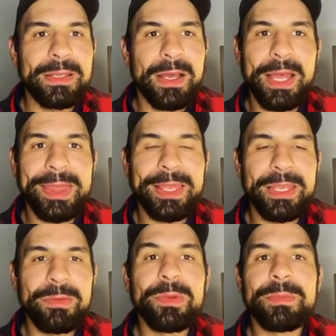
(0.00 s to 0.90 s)
I think
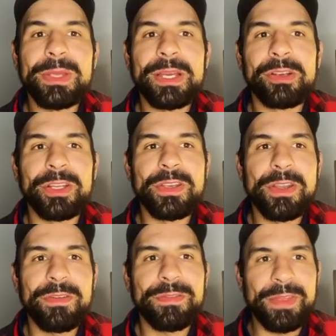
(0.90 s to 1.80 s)
he would be a good
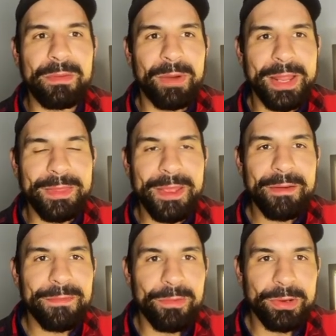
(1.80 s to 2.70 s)
enough fit right there
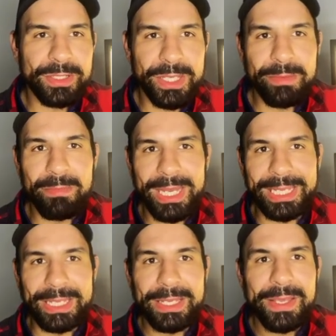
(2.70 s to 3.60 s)
for Team Mikey.